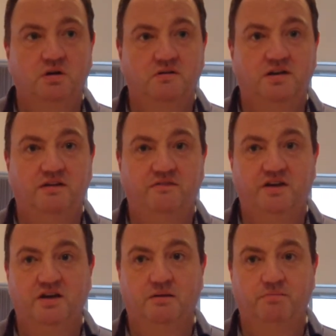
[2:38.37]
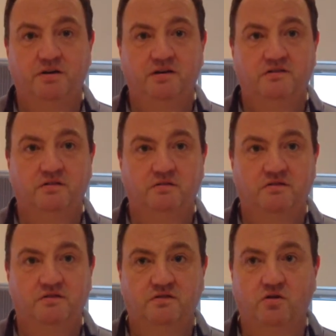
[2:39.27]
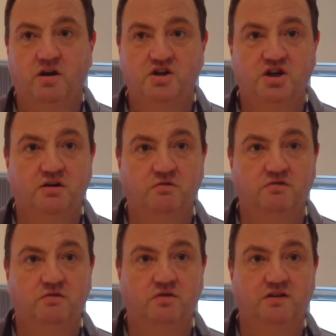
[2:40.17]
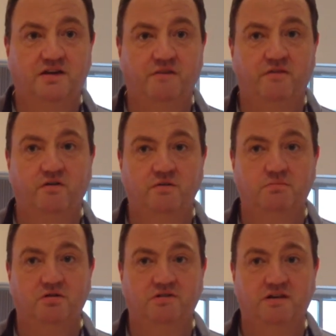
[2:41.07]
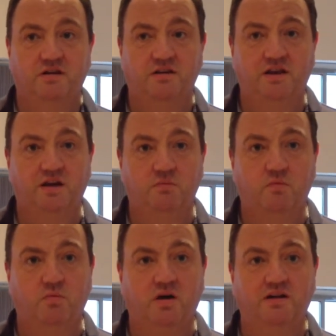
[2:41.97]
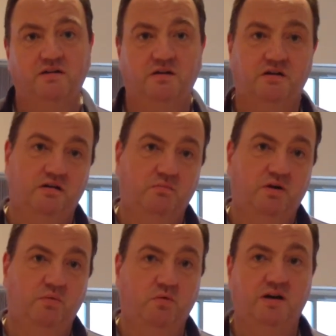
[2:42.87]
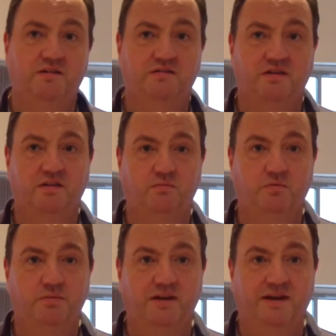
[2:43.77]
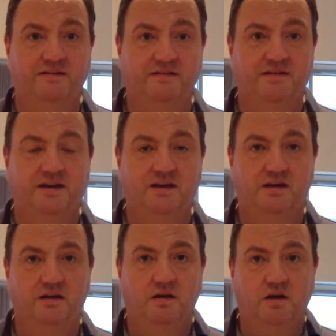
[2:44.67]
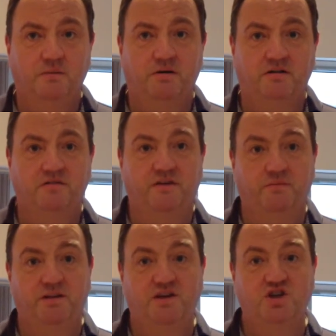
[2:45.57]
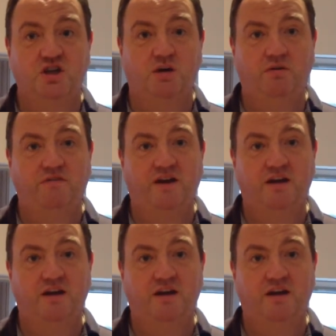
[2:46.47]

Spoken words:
TV companies and Sky channels looking to get involved in boxing. I think it will widen. And when it widens, I think we'll be there to take part of it. I mean, this year we've